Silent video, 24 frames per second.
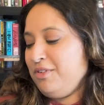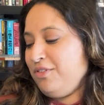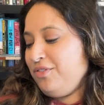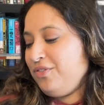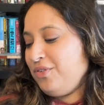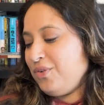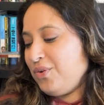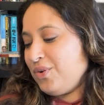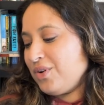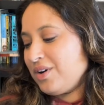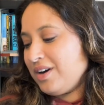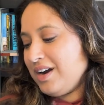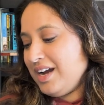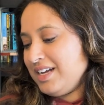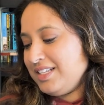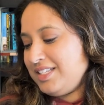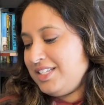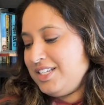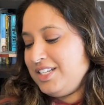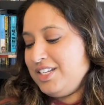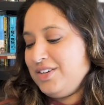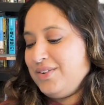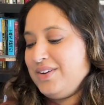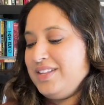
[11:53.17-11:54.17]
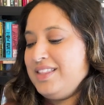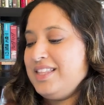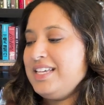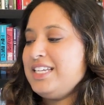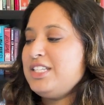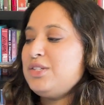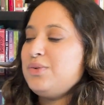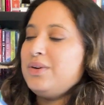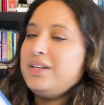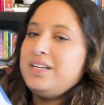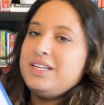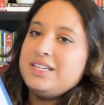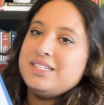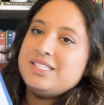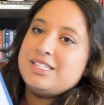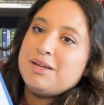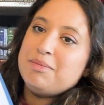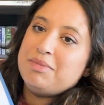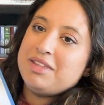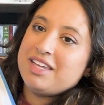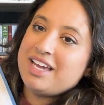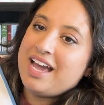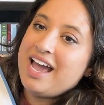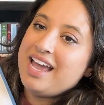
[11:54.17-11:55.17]
for us to do. And this one is
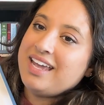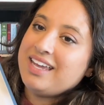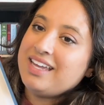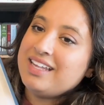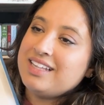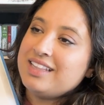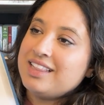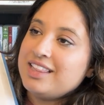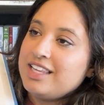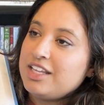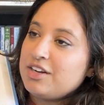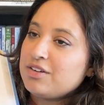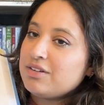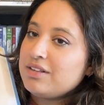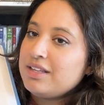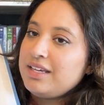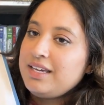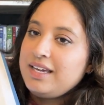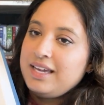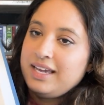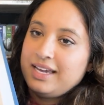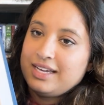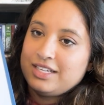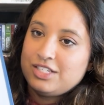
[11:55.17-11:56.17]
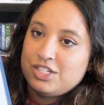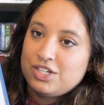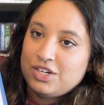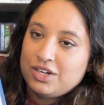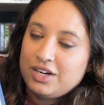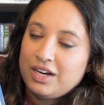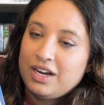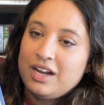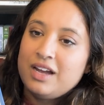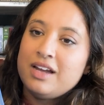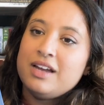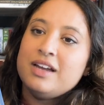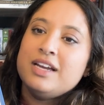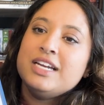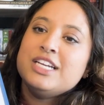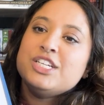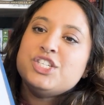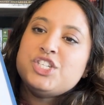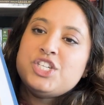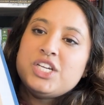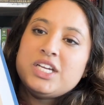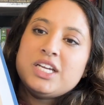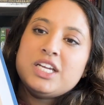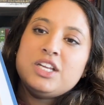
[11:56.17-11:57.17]
something I can literally hand her.
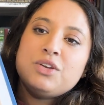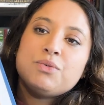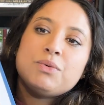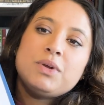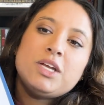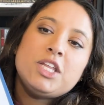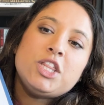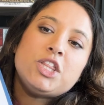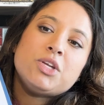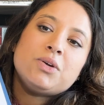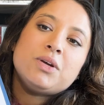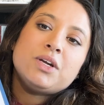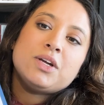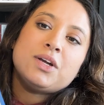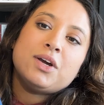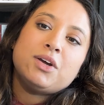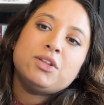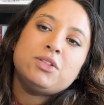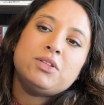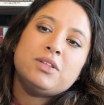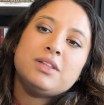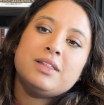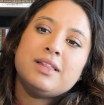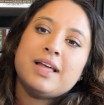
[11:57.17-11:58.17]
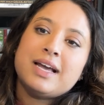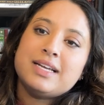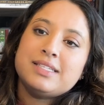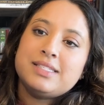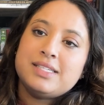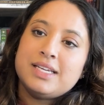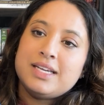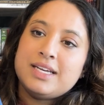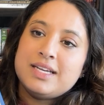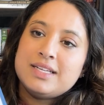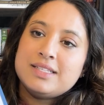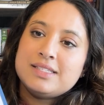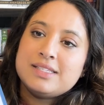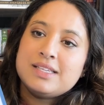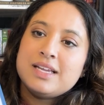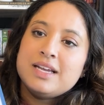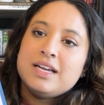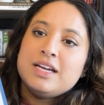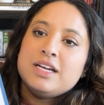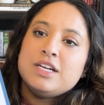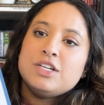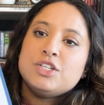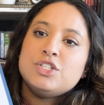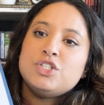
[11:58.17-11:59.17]
She can read through it, go through the lessons,
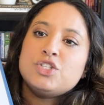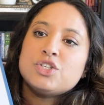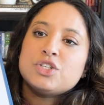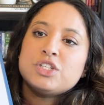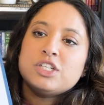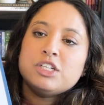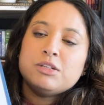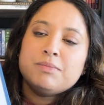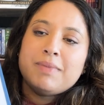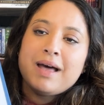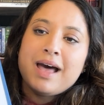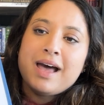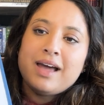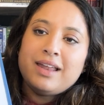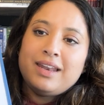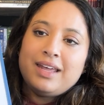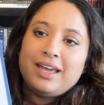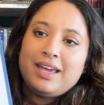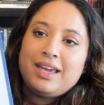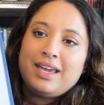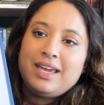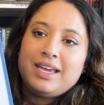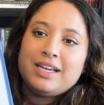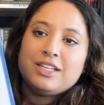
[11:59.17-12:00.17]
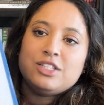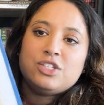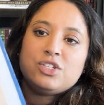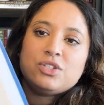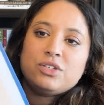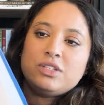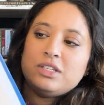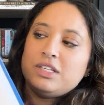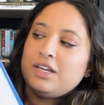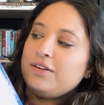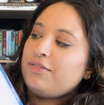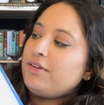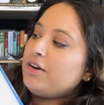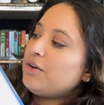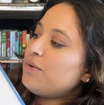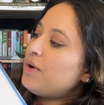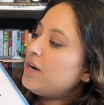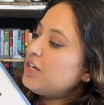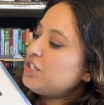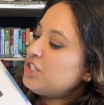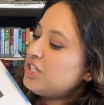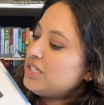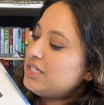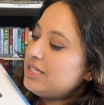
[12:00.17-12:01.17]
journal about it, answer the different
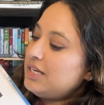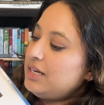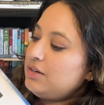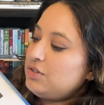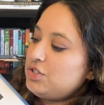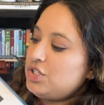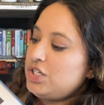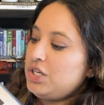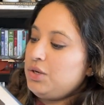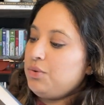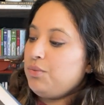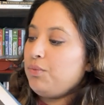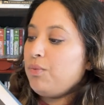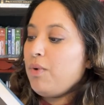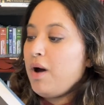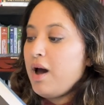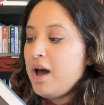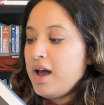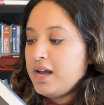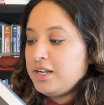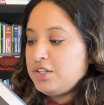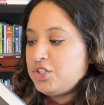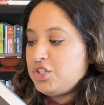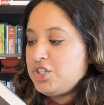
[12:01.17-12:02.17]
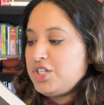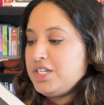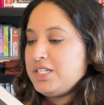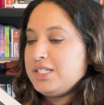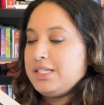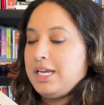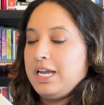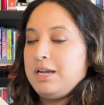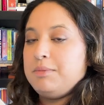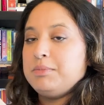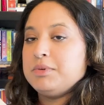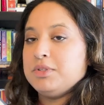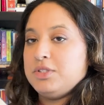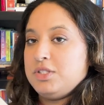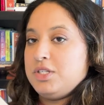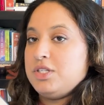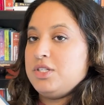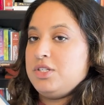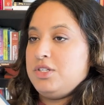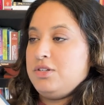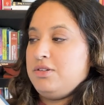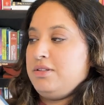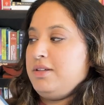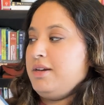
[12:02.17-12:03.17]
questions, and if she wants, she's able to
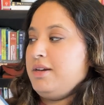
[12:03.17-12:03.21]
do the